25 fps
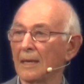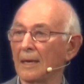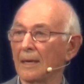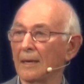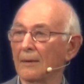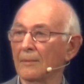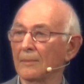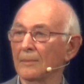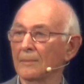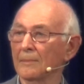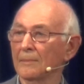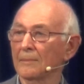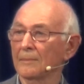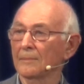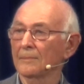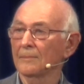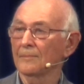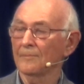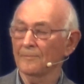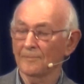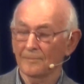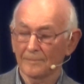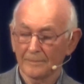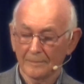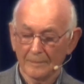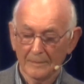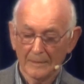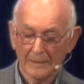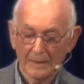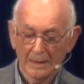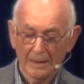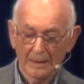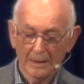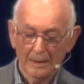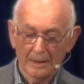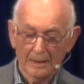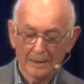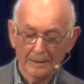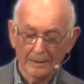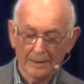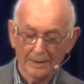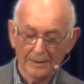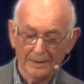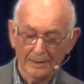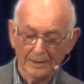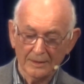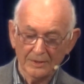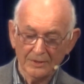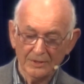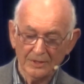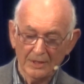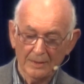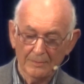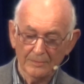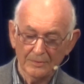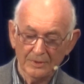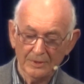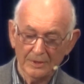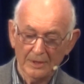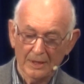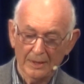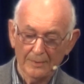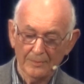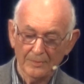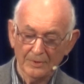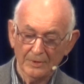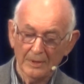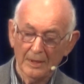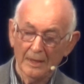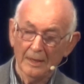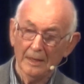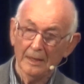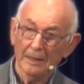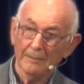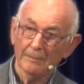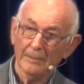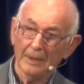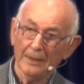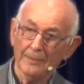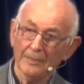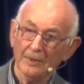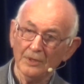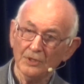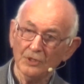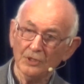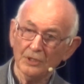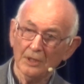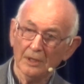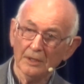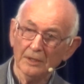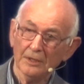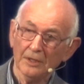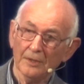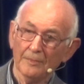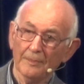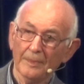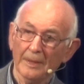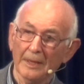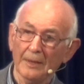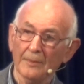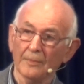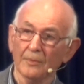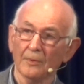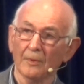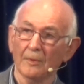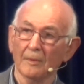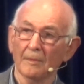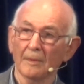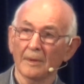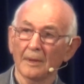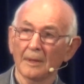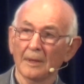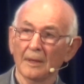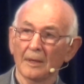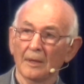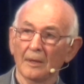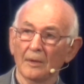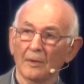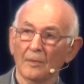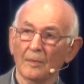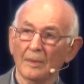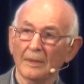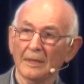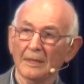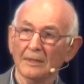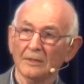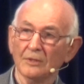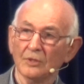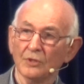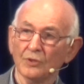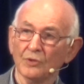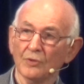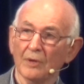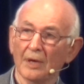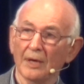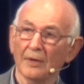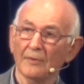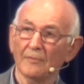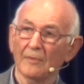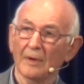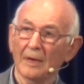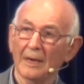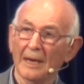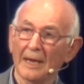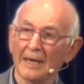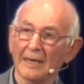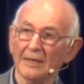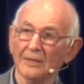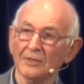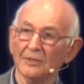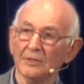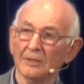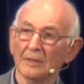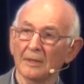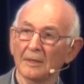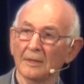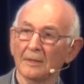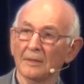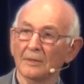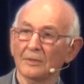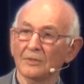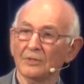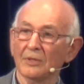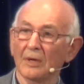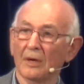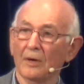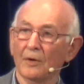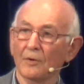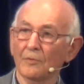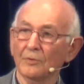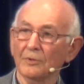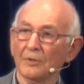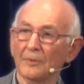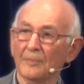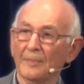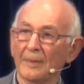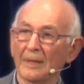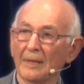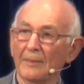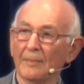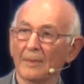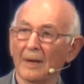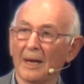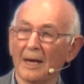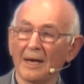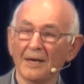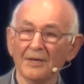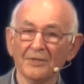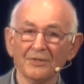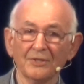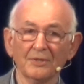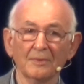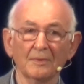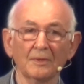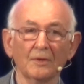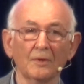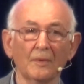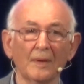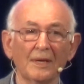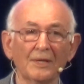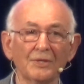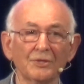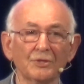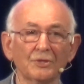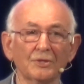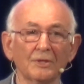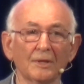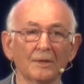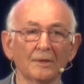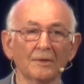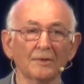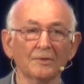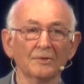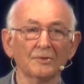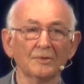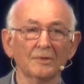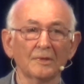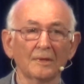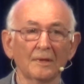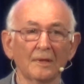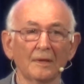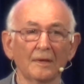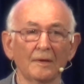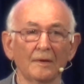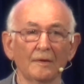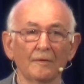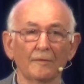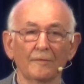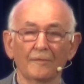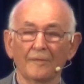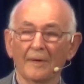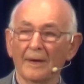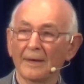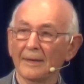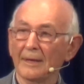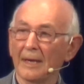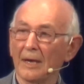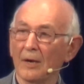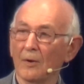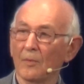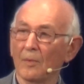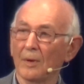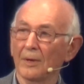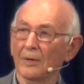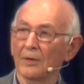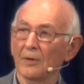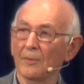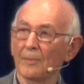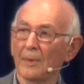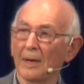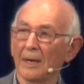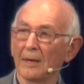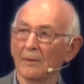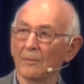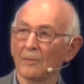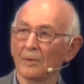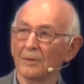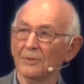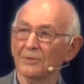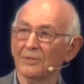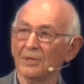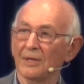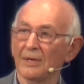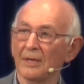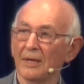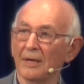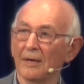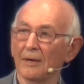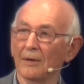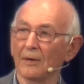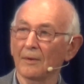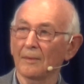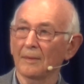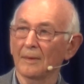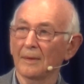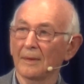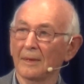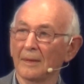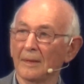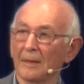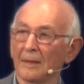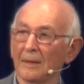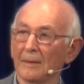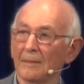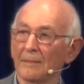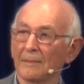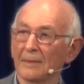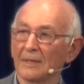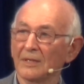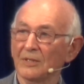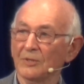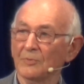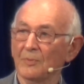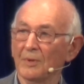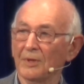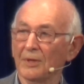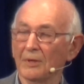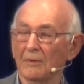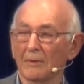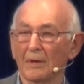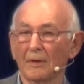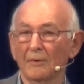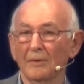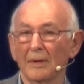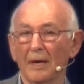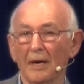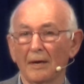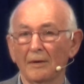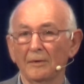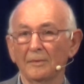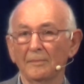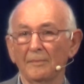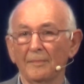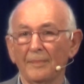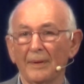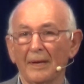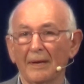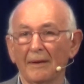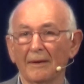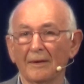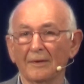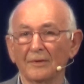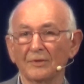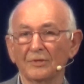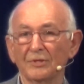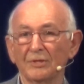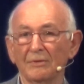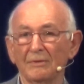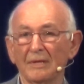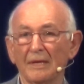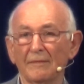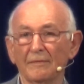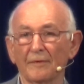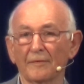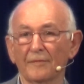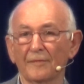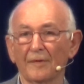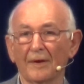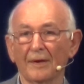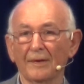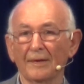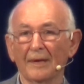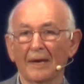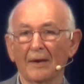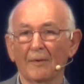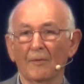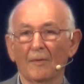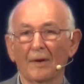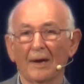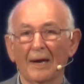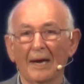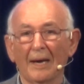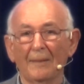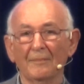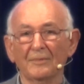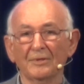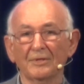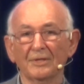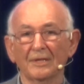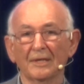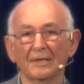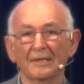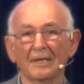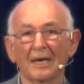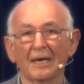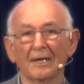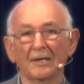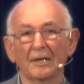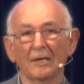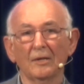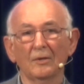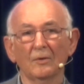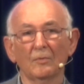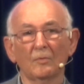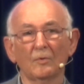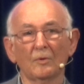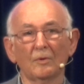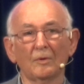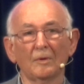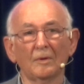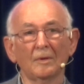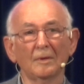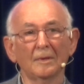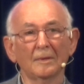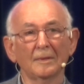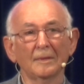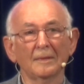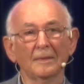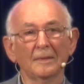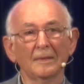there. I think sometimes, maybe as younger people, we need to try and relate to older people. Ask them questions. Find out what you might want to know. Because with your own parents, you never find out what happened to your dad in the war.